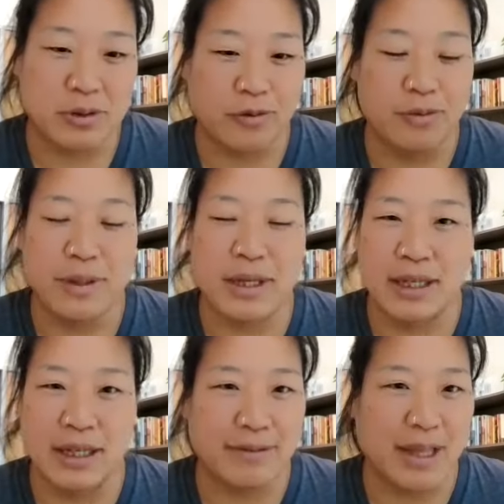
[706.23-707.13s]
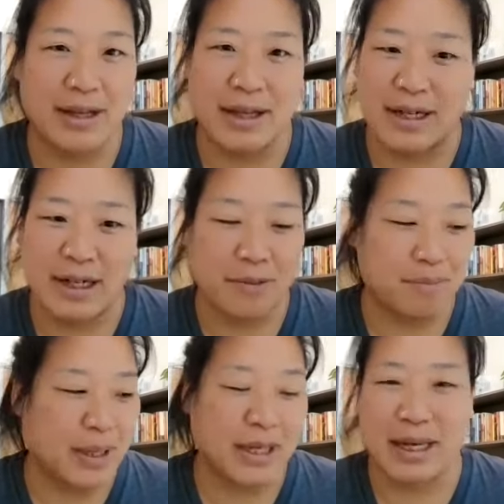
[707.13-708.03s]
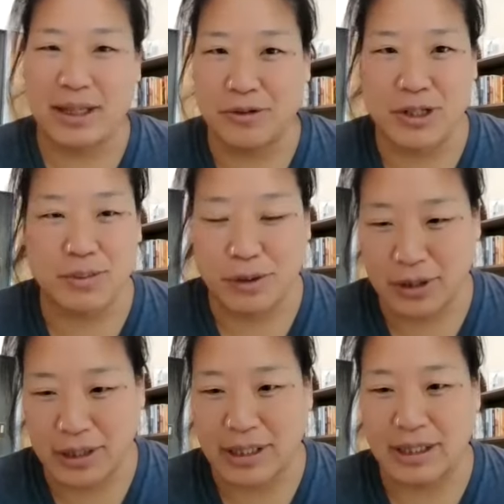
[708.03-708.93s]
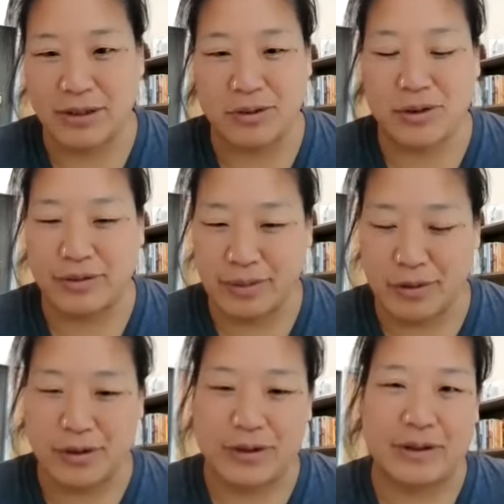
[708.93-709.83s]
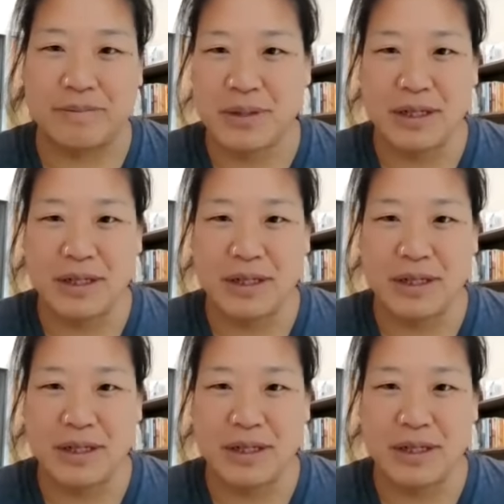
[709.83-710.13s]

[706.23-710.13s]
So for me, if that ended up being at Lawrence Berkeley or Livermore